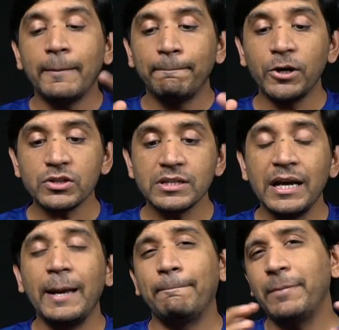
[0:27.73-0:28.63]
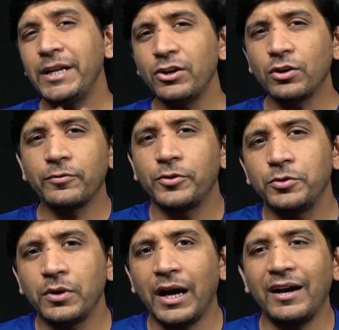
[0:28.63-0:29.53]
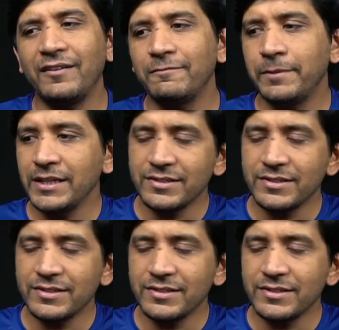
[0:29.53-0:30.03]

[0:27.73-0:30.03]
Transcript: because many of you have been